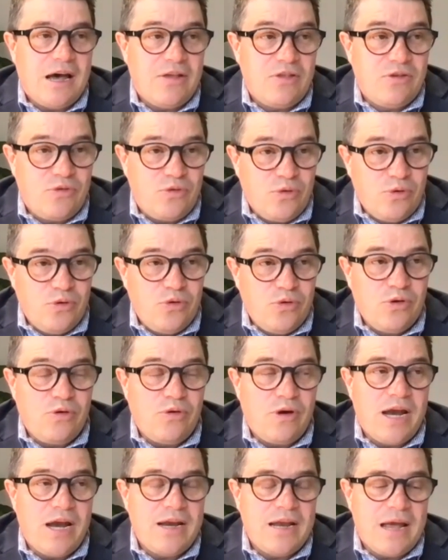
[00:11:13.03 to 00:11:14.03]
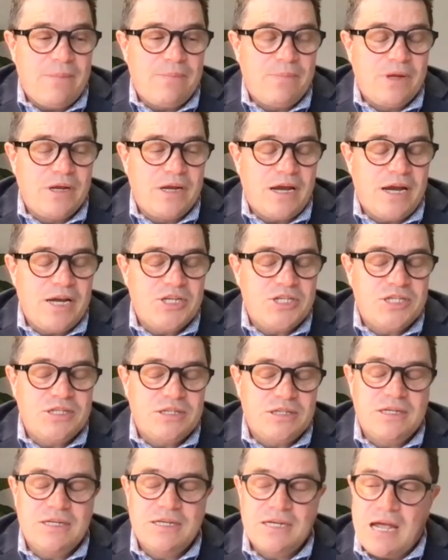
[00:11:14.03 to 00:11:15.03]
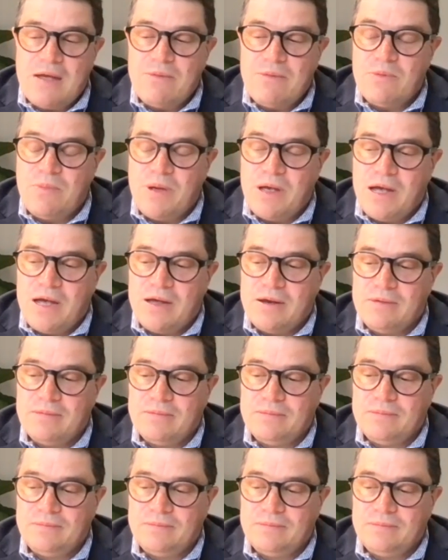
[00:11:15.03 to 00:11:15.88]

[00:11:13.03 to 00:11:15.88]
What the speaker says: through the grant application came about.